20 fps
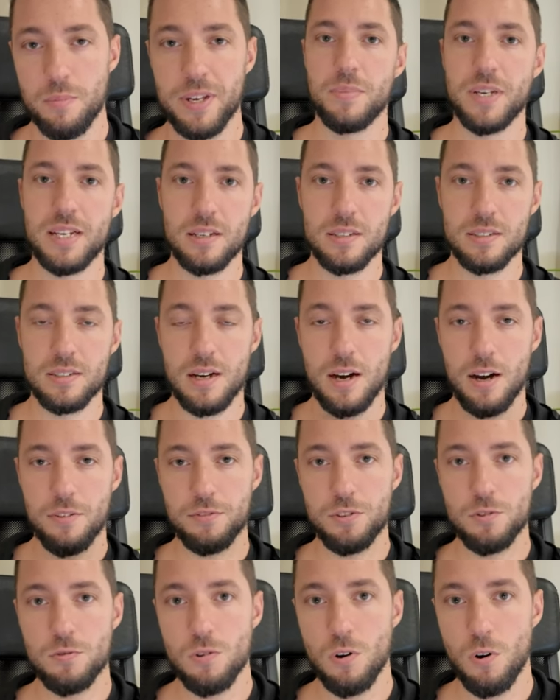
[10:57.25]
because
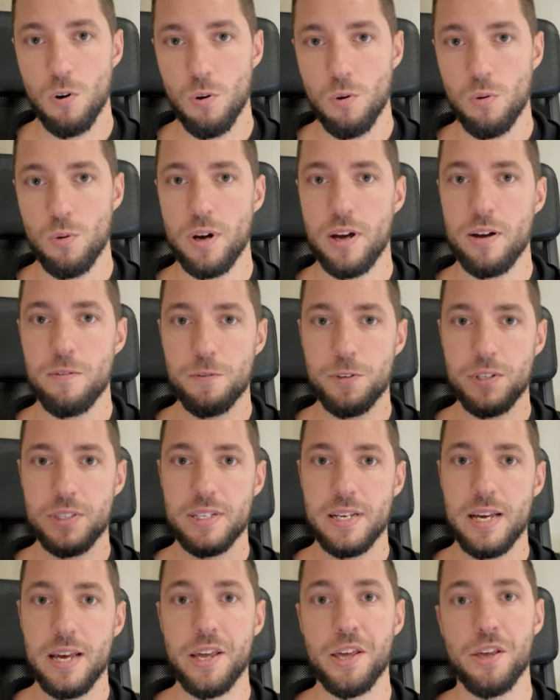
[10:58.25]
after all, every
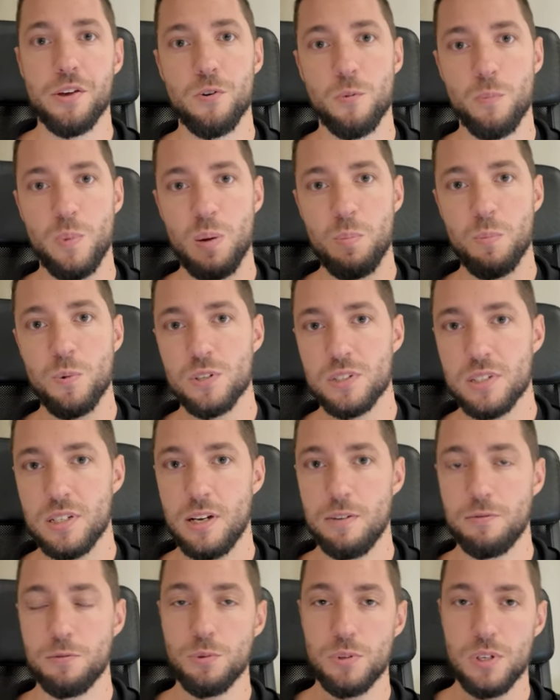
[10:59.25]
day your members
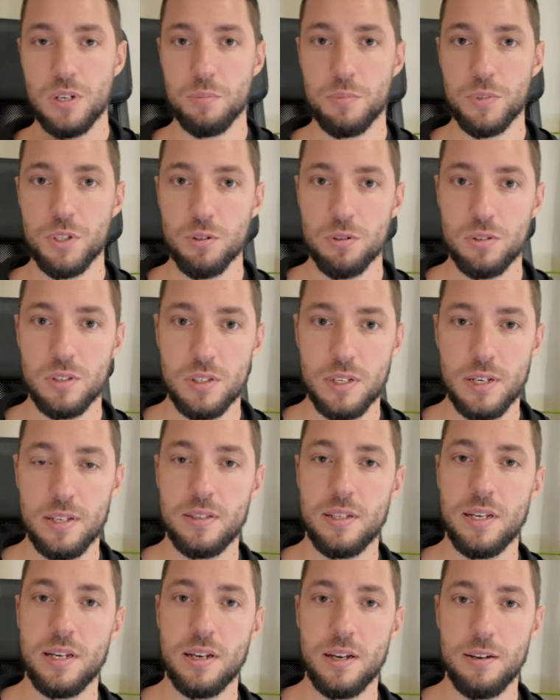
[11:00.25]
have to commute
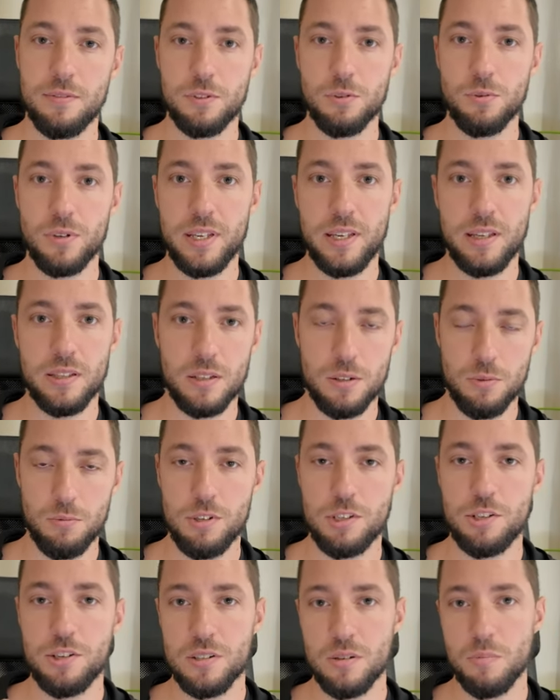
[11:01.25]
and they have to eat,
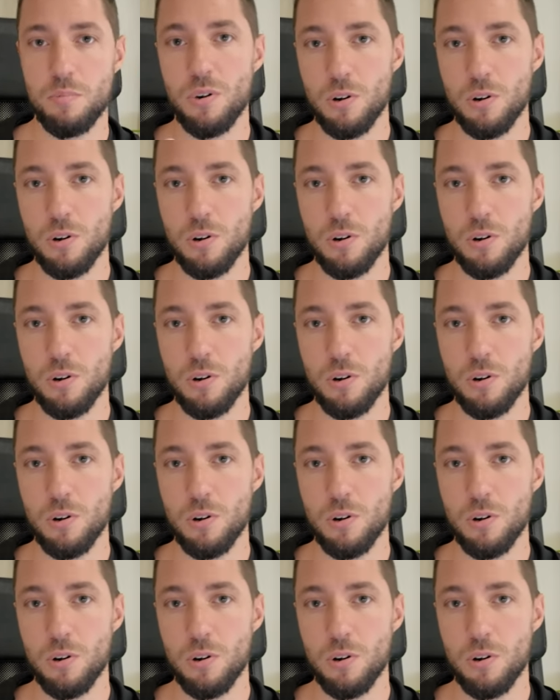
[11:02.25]
which is a